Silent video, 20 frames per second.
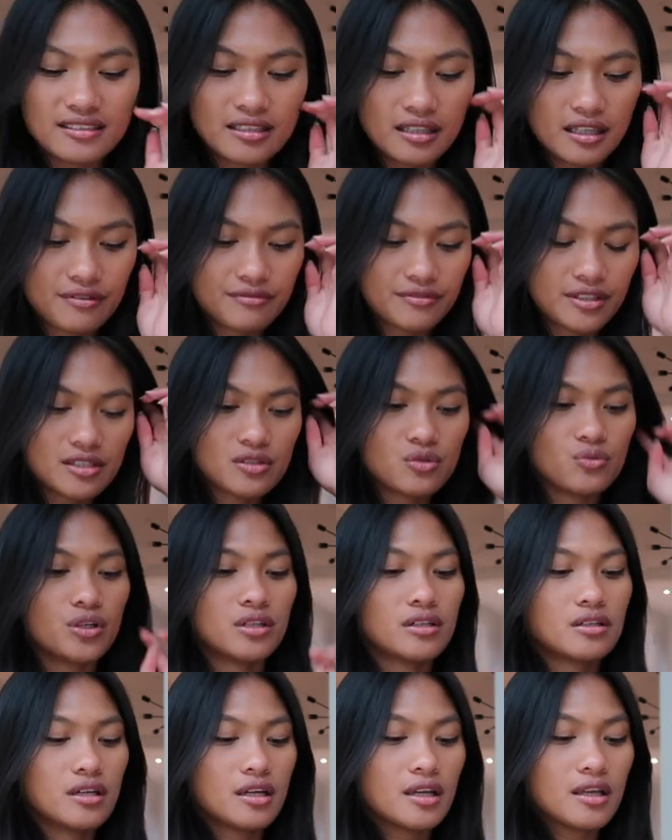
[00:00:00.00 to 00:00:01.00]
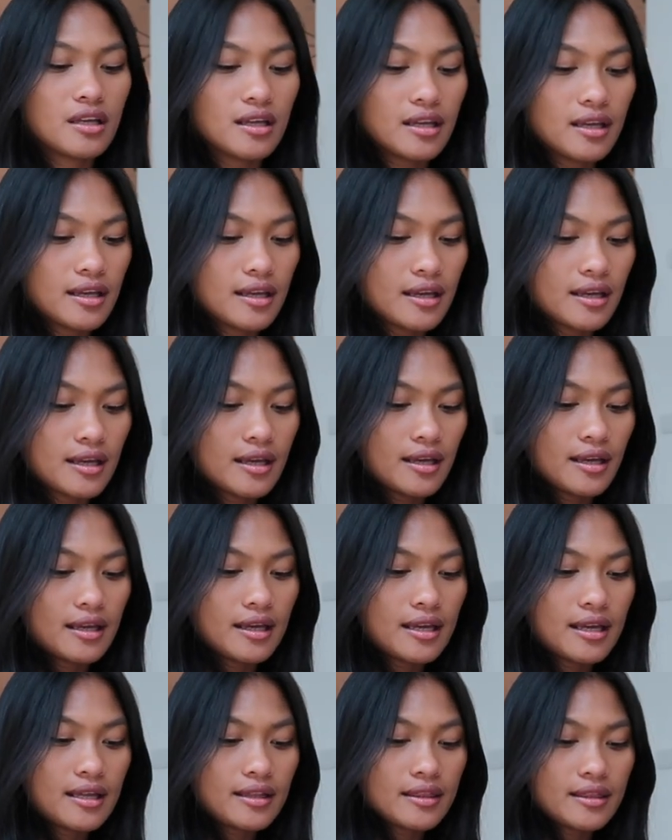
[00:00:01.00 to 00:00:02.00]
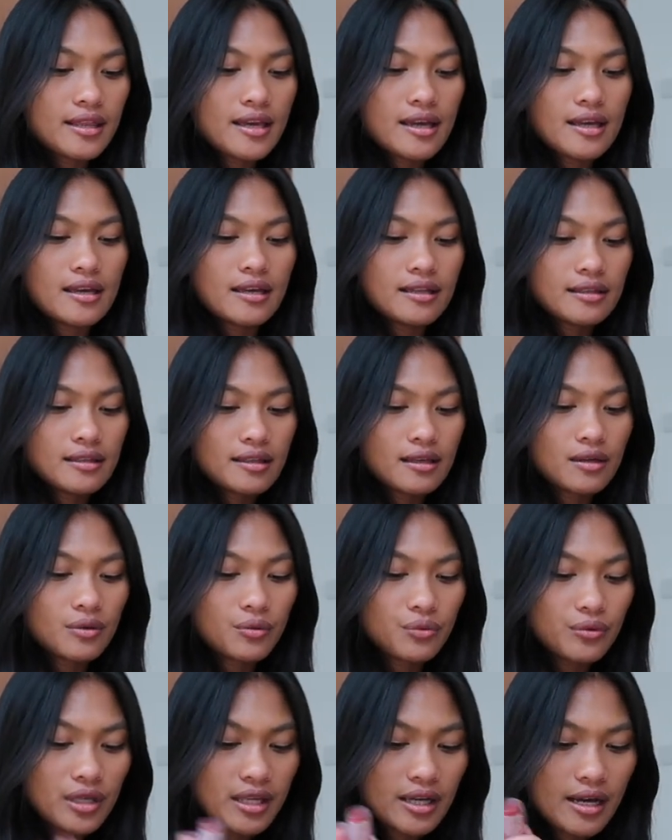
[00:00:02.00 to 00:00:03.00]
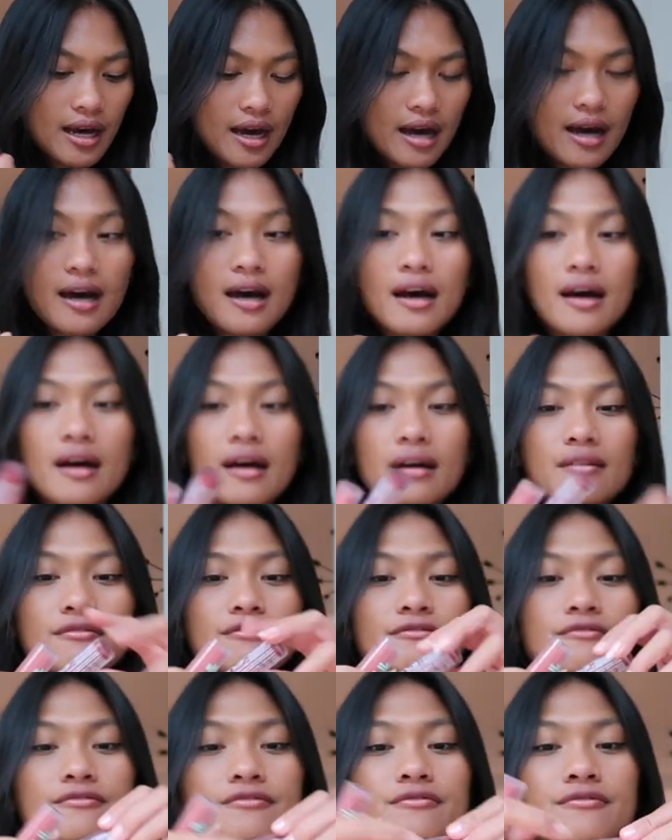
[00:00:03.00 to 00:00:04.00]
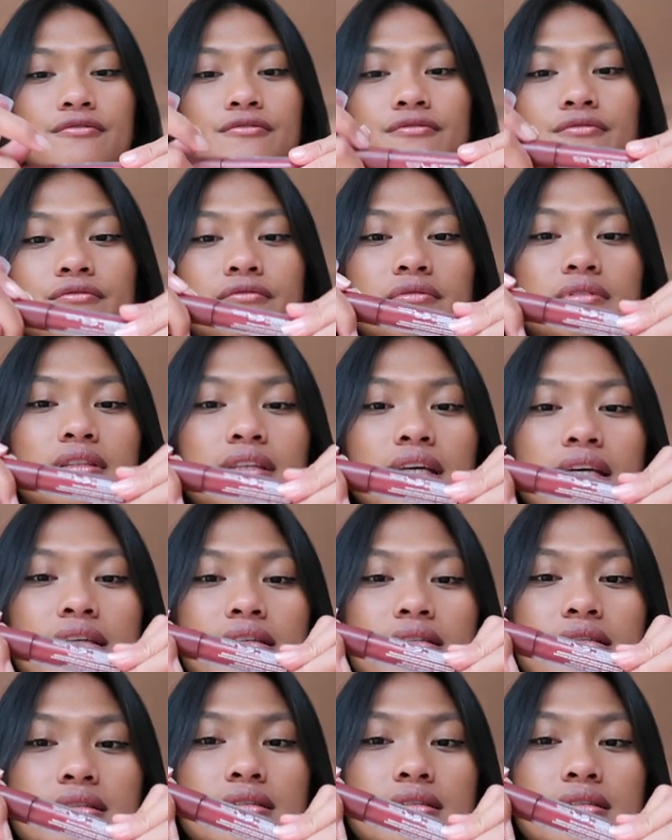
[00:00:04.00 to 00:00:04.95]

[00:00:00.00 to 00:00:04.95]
Love this one. And then we have NYX